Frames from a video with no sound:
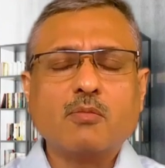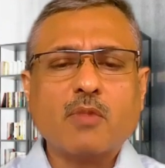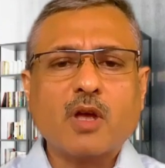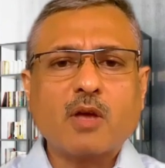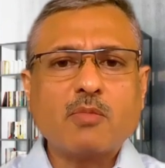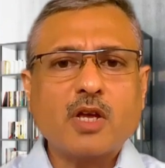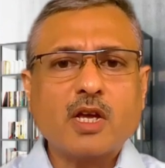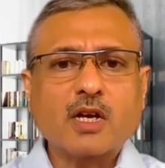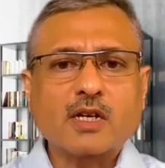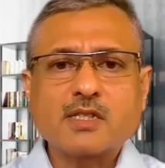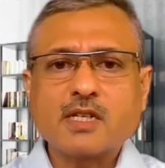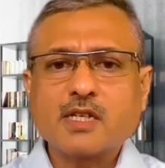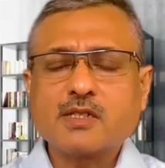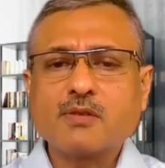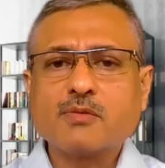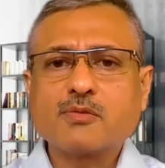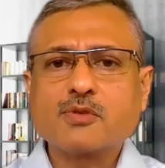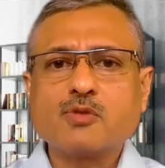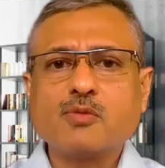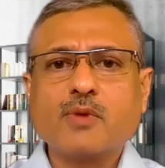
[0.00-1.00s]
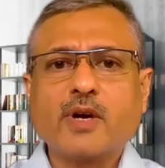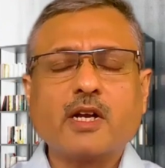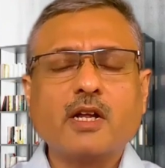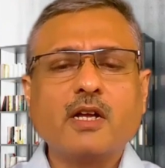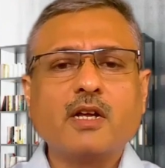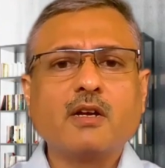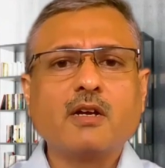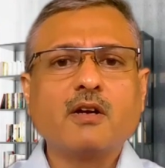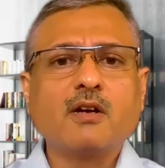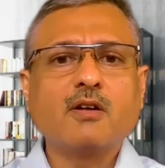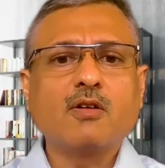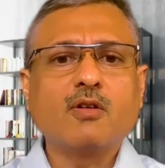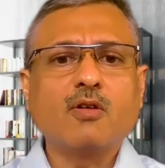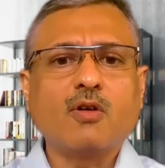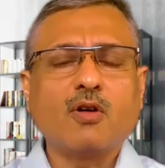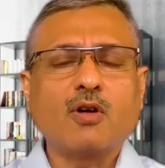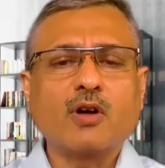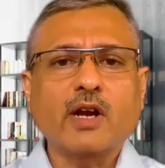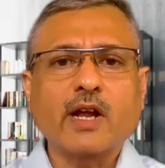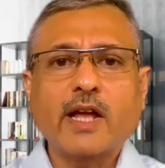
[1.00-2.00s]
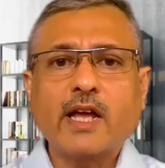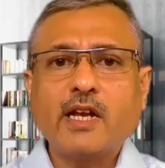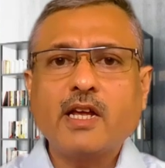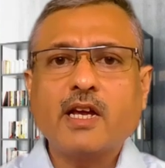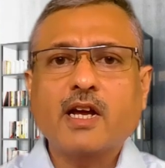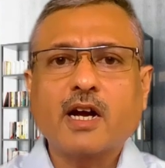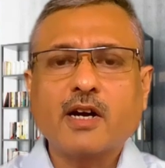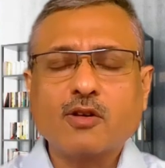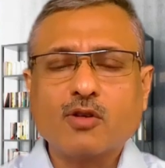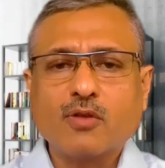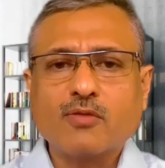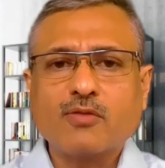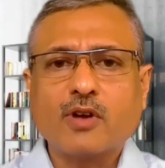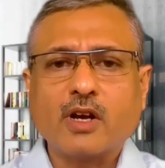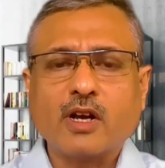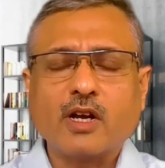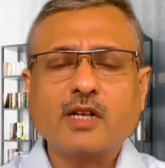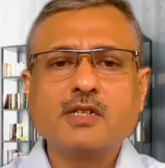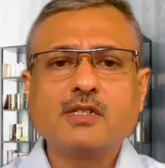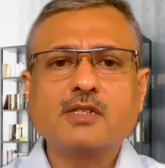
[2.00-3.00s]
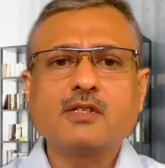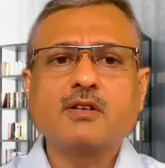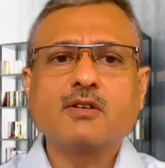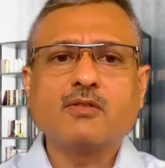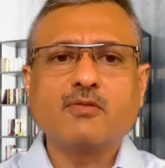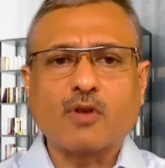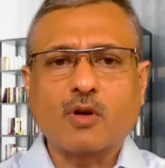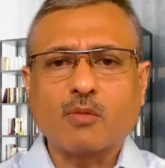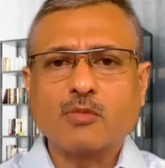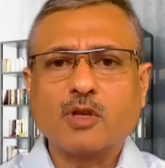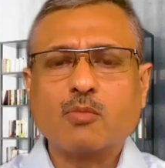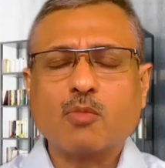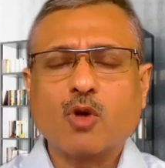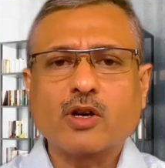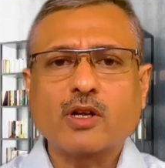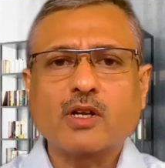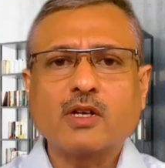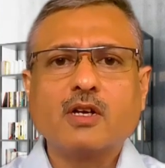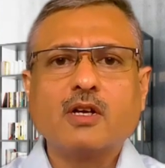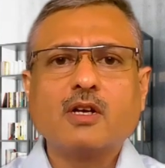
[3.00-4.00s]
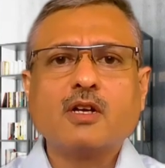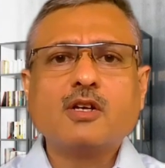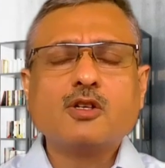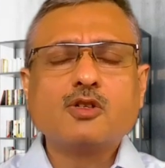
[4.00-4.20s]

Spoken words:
maybe excessive sweating or any kind of release from the body.